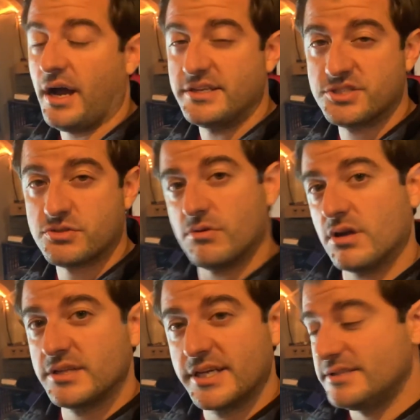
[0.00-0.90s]
I
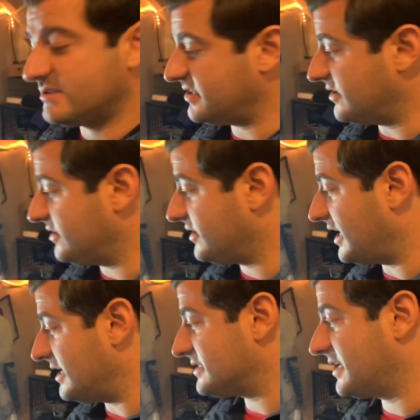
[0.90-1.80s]
strongly consider you
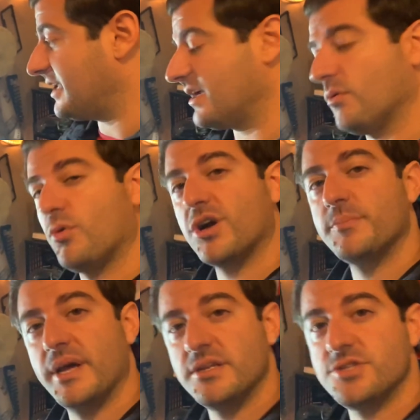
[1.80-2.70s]
guys getting a
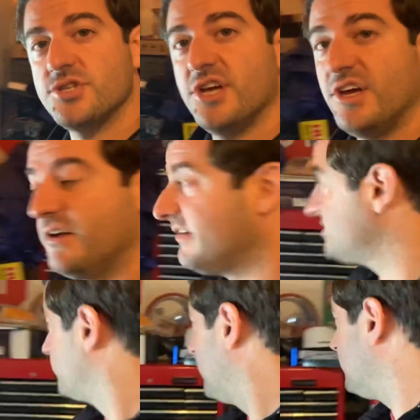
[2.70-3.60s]
workbench
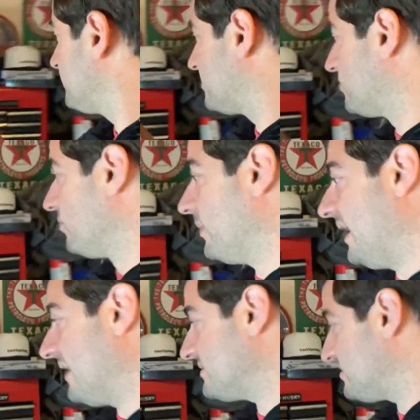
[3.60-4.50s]
as well as a
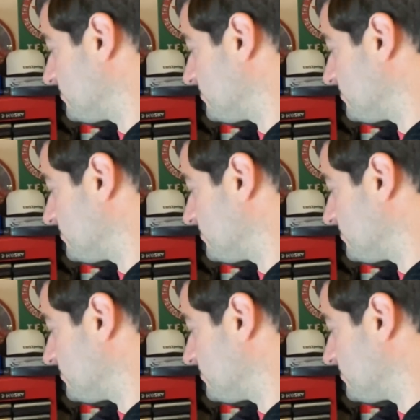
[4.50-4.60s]
toolbox. It's